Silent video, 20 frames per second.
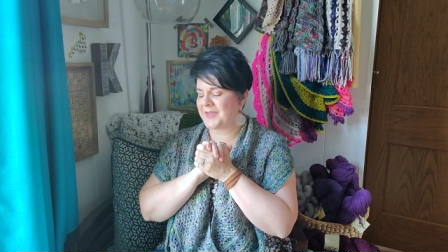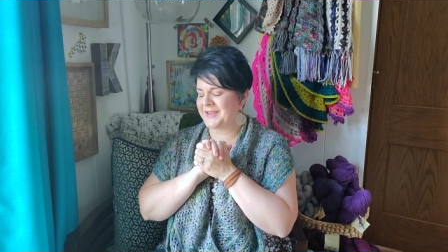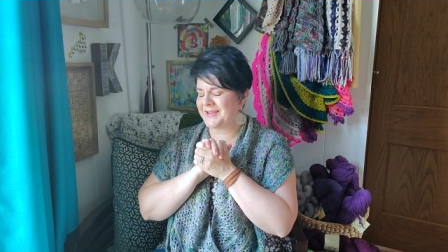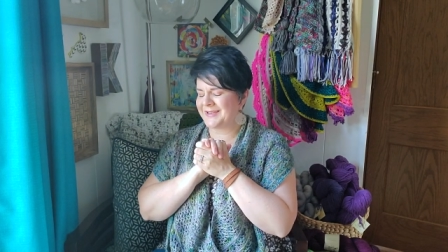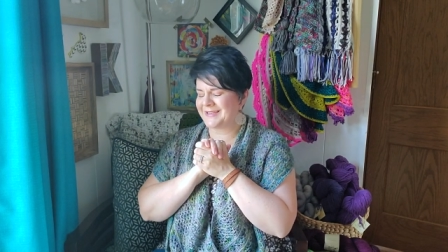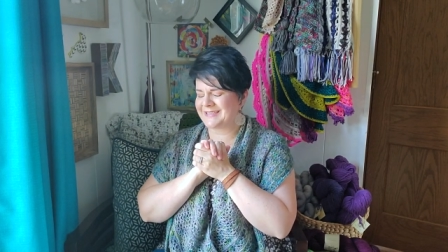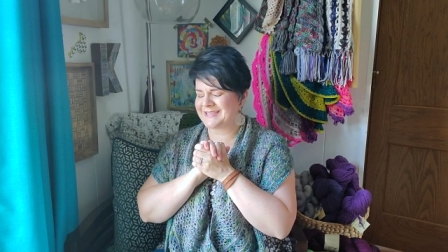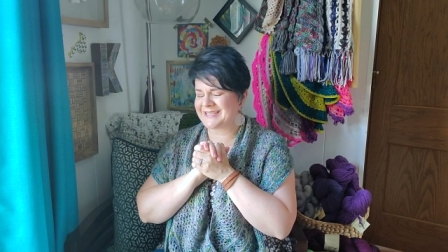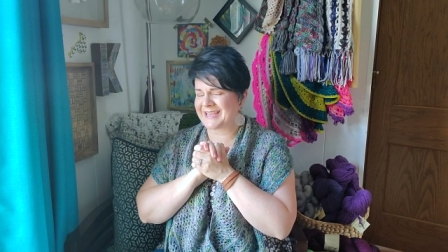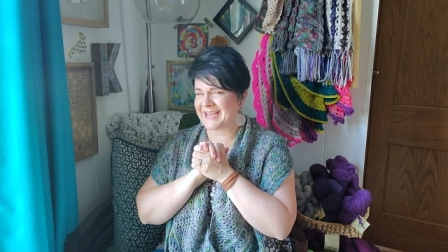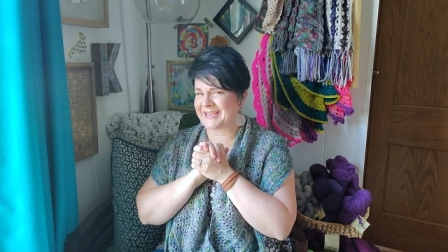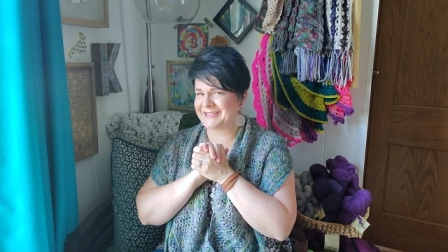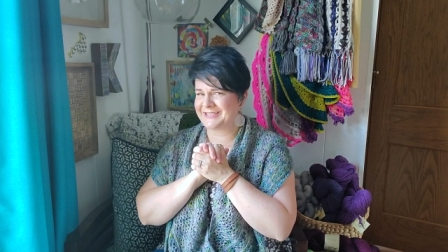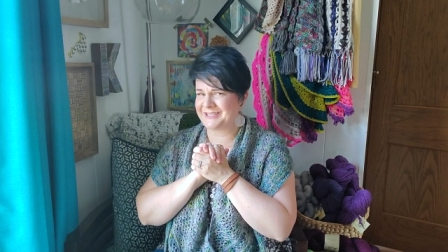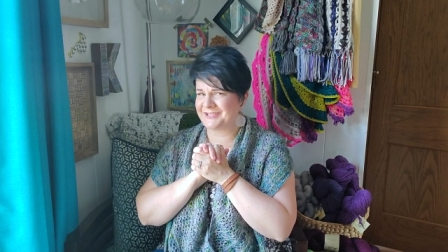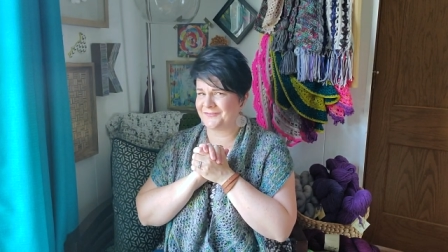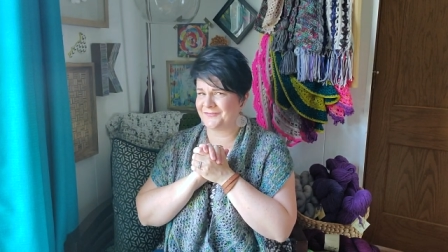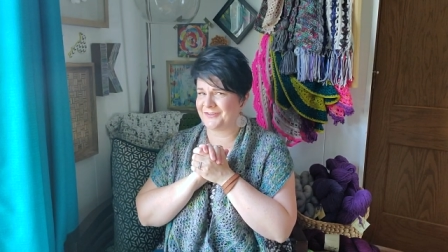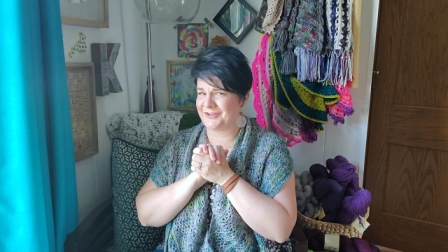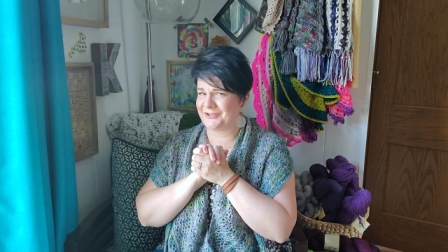been a
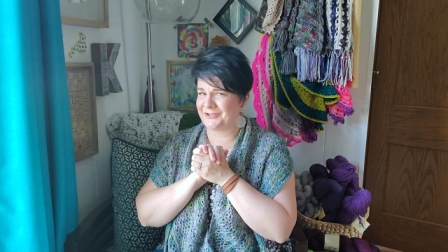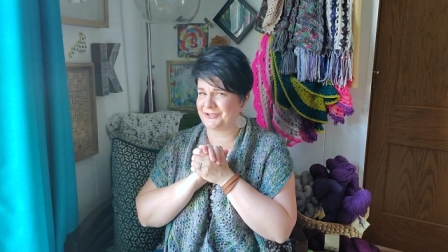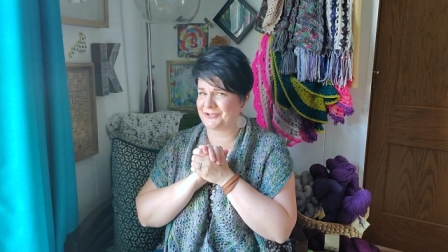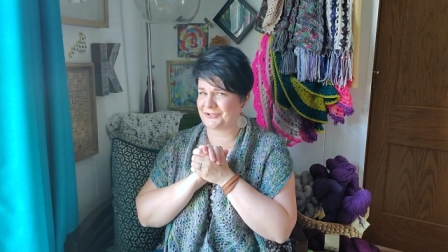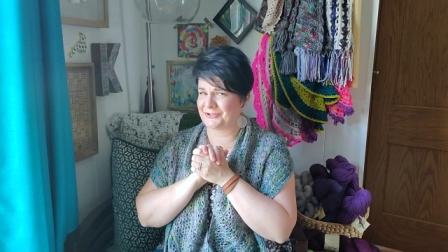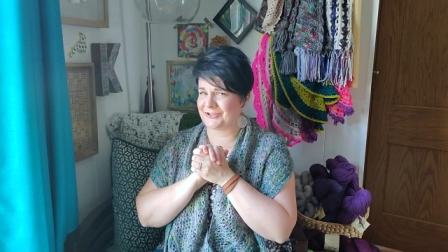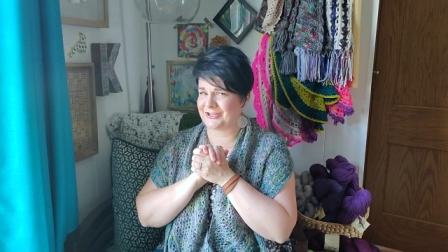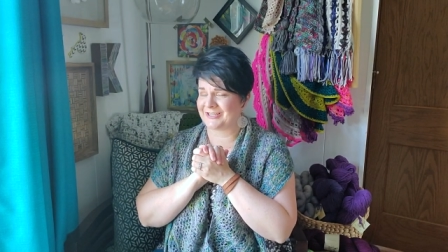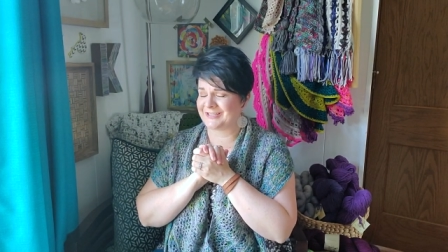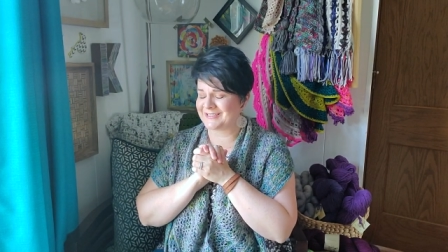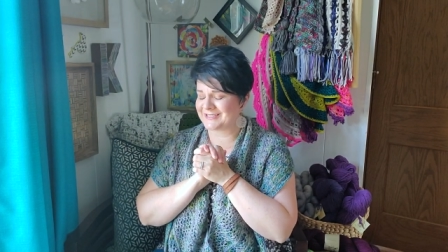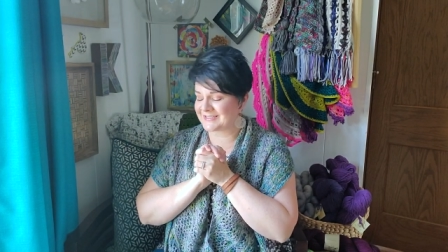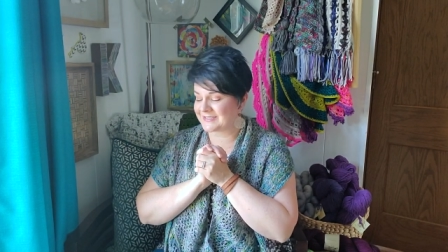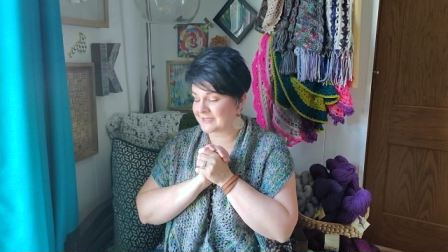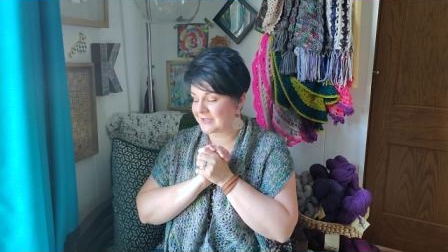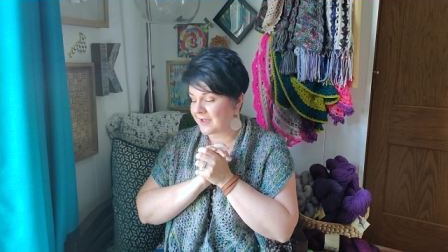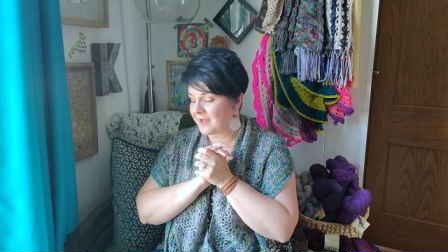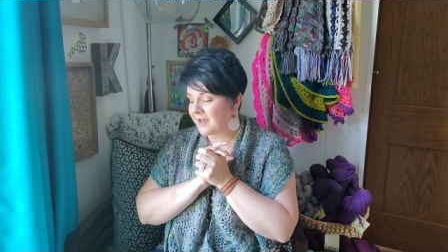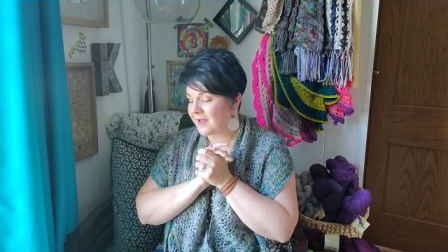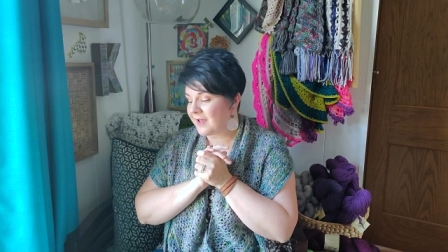test of endurance.
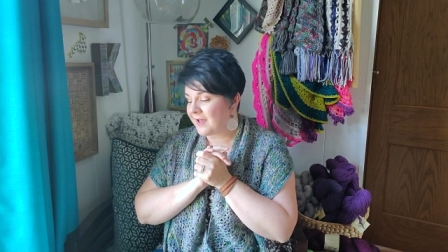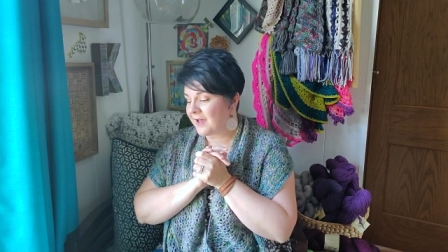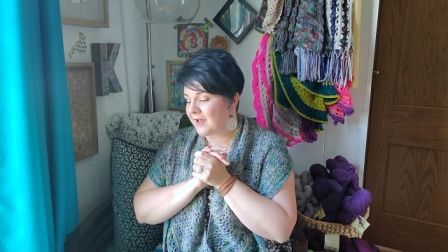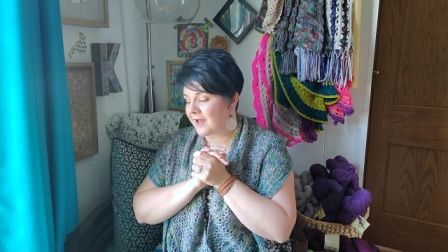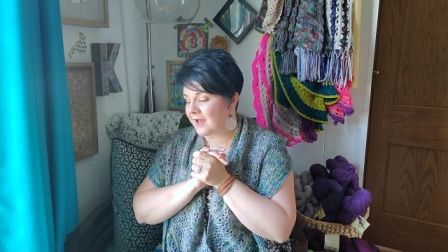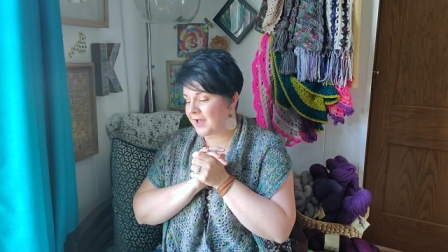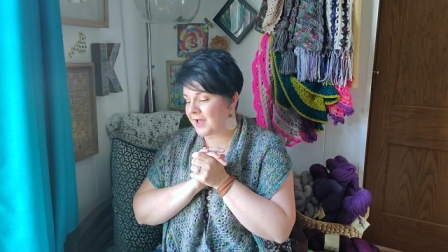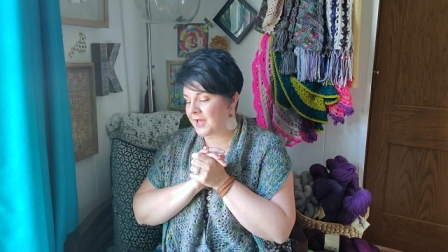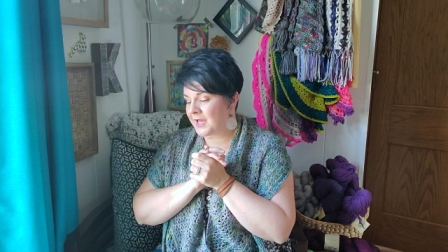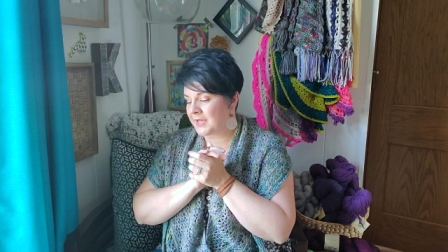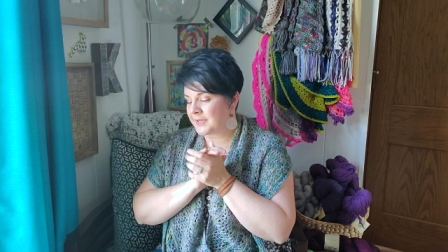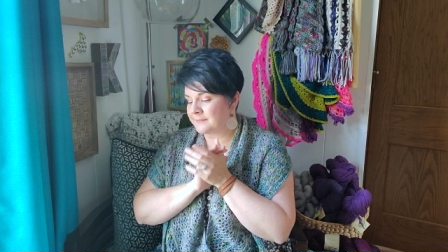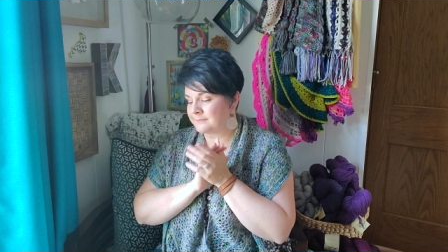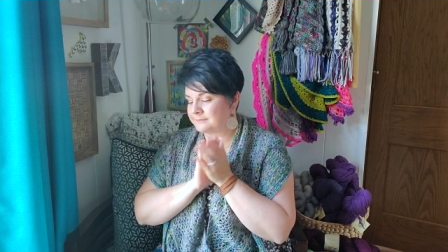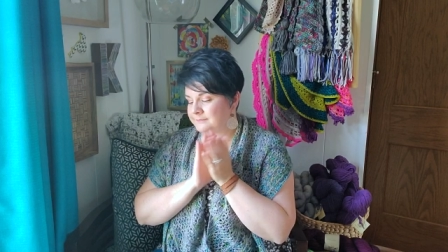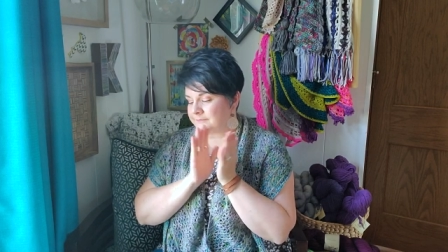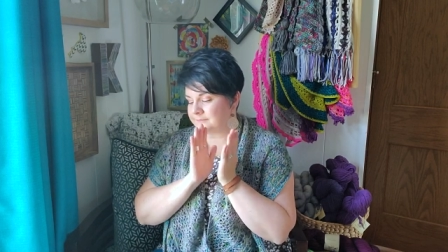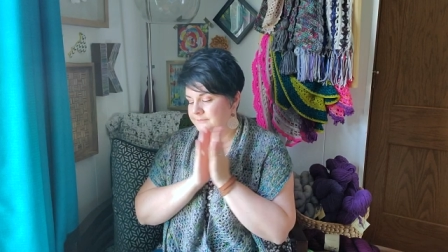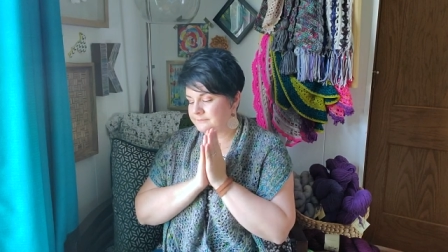Um,